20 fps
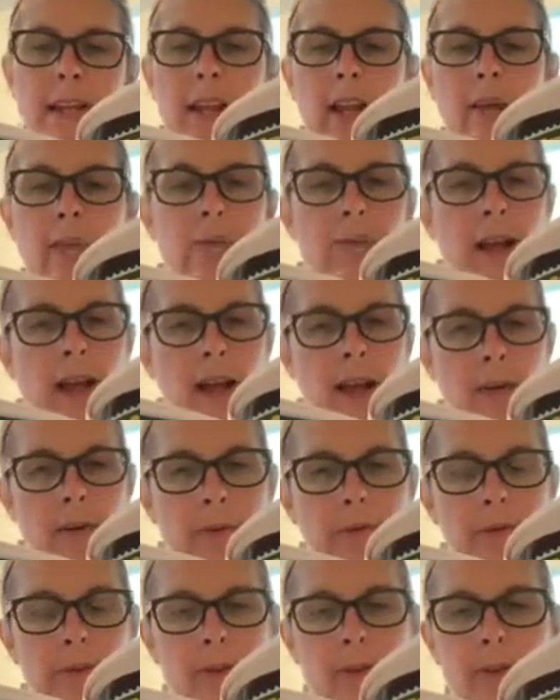a
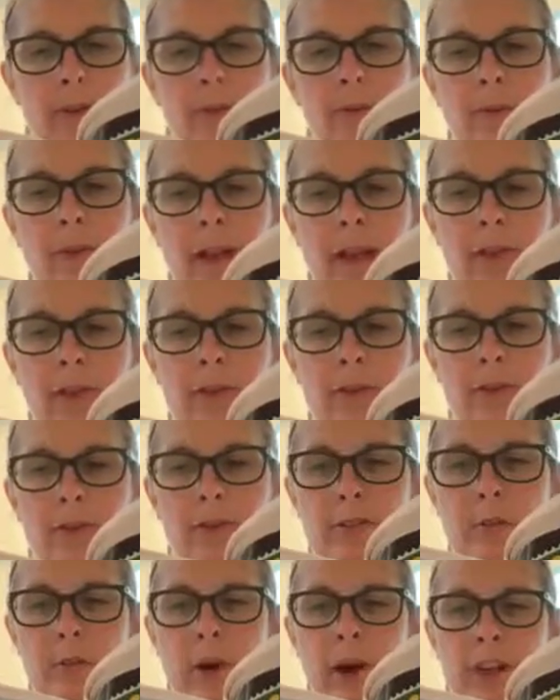round, rather
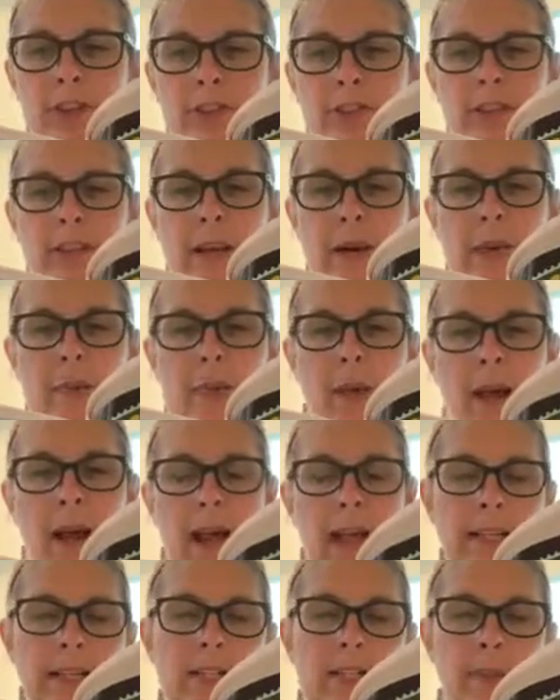squashed down
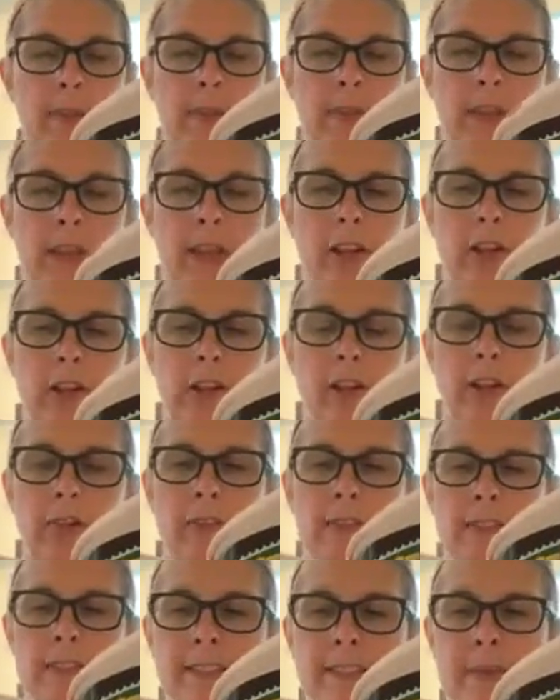pot with a
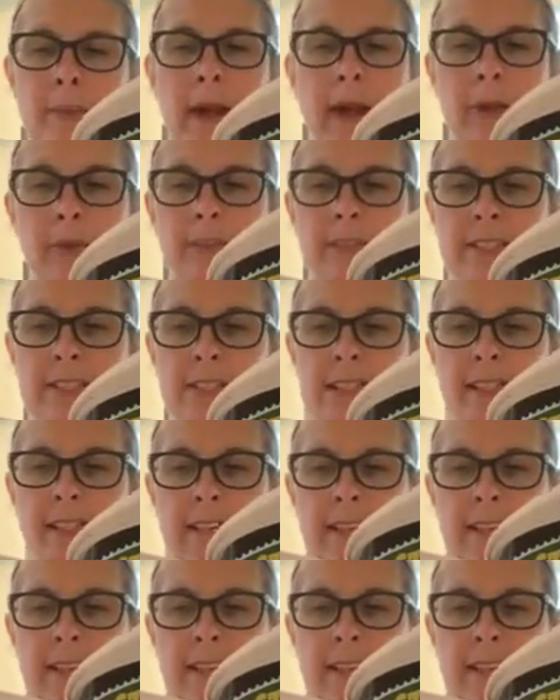curving spout,